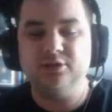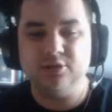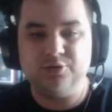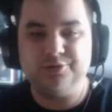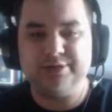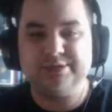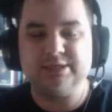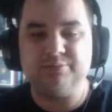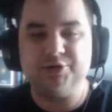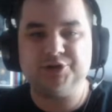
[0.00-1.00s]
Load
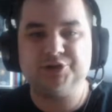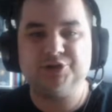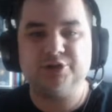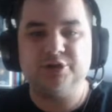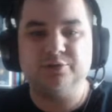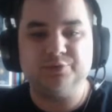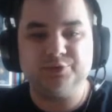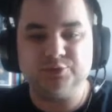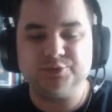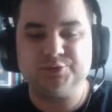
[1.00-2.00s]
is how much
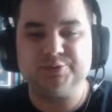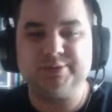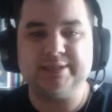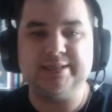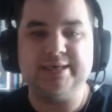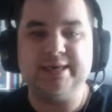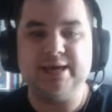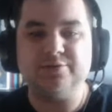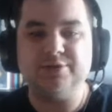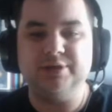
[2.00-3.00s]
resources can they
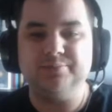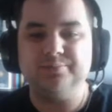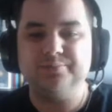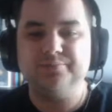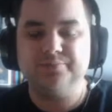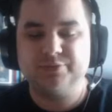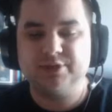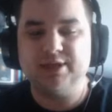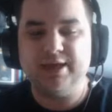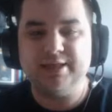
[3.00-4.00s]
carry.
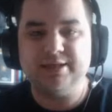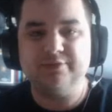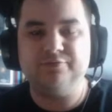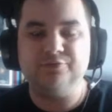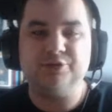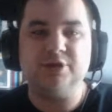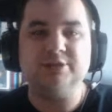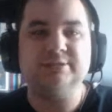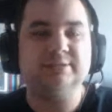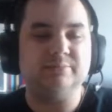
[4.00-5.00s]
And then food
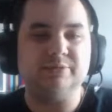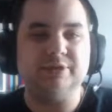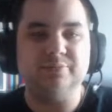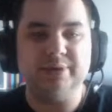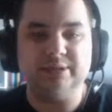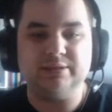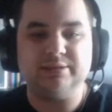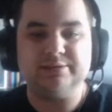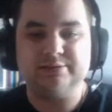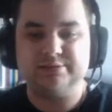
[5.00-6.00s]
cost is simply their
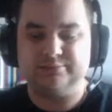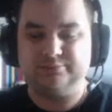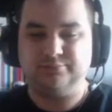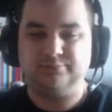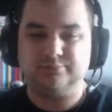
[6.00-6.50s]
maintenance.